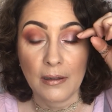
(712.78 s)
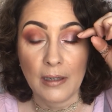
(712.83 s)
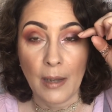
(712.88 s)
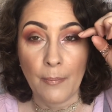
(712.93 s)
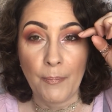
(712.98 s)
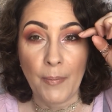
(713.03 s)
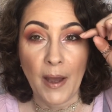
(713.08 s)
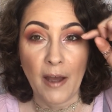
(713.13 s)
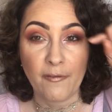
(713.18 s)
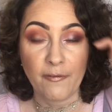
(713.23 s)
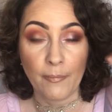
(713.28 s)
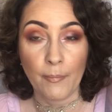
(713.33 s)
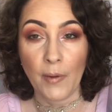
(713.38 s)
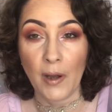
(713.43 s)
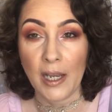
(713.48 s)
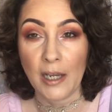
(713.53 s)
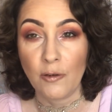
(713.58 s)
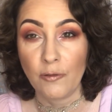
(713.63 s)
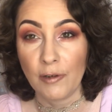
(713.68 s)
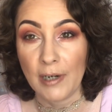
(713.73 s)
above
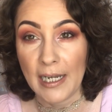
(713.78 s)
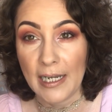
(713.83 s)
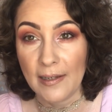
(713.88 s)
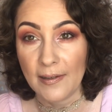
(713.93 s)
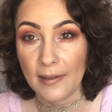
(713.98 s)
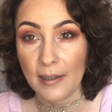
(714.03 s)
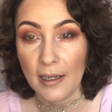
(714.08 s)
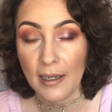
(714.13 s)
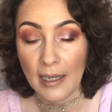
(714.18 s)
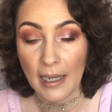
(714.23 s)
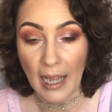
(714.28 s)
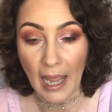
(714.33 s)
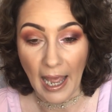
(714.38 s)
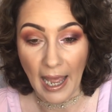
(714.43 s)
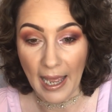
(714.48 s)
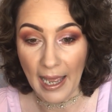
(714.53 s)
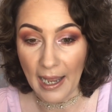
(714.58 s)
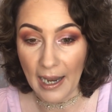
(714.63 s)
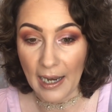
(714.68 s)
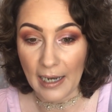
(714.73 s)
my crease
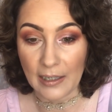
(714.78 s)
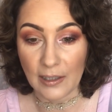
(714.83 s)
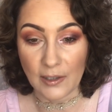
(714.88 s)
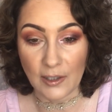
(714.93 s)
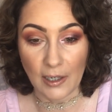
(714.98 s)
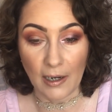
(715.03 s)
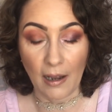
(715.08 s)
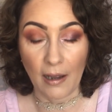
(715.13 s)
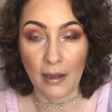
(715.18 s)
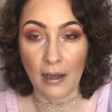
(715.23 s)
and